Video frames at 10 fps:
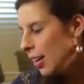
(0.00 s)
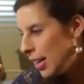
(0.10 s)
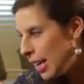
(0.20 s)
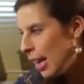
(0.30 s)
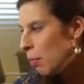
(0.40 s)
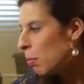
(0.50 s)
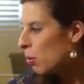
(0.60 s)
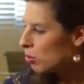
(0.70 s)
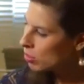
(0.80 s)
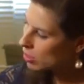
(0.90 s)

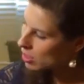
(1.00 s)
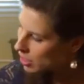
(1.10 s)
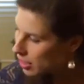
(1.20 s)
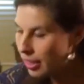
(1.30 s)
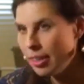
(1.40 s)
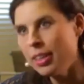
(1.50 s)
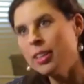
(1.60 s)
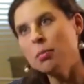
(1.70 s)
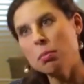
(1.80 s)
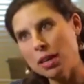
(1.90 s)
enables the
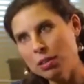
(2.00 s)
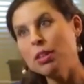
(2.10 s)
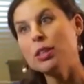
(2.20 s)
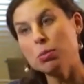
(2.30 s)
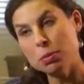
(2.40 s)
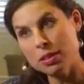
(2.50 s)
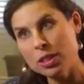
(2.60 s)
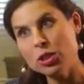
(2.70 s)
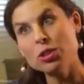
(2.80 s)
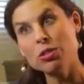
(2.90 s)
Syrian moderate
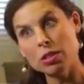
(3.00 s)
opposition